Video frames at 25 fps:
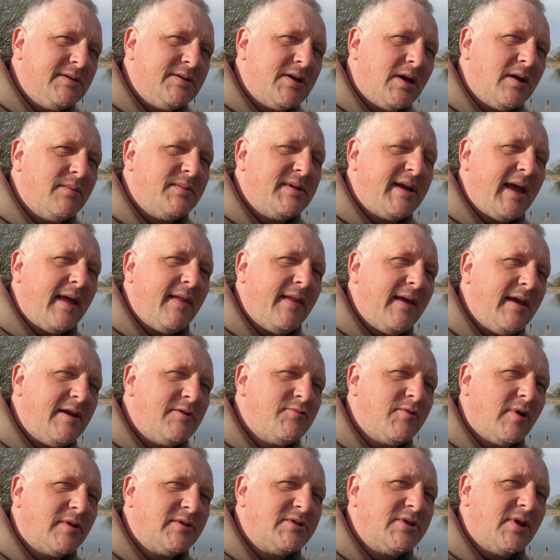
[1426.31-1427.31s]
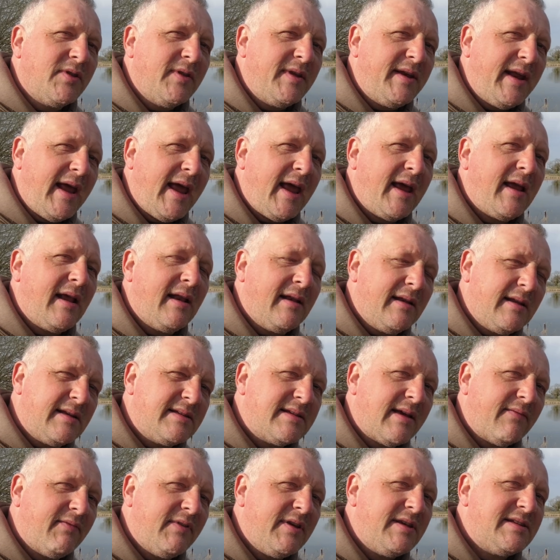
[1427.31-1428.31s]
Time to get these rods on the deck.
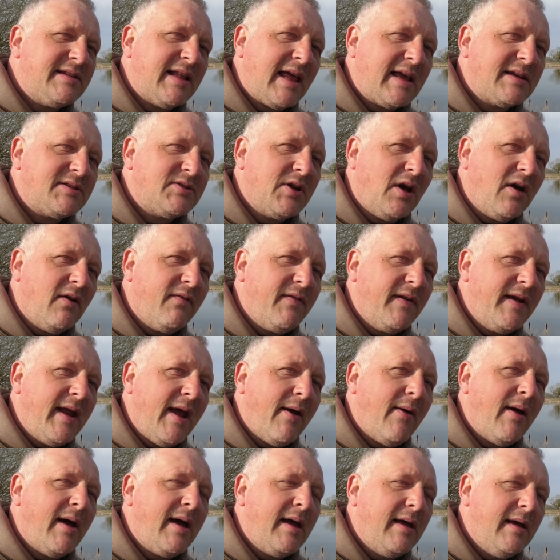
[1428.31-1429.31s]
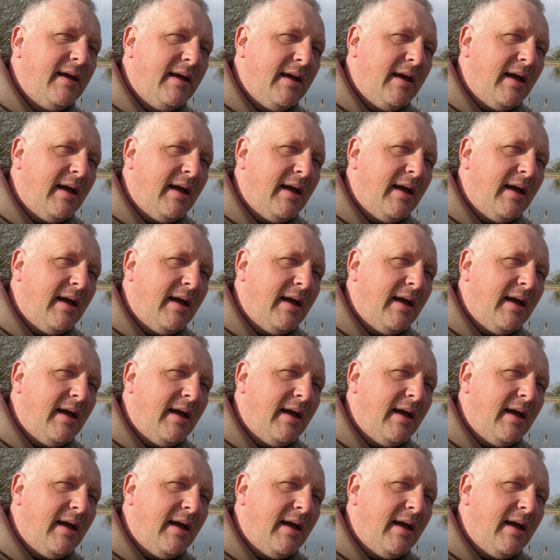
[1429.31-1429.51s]
Let's have this last half an hour,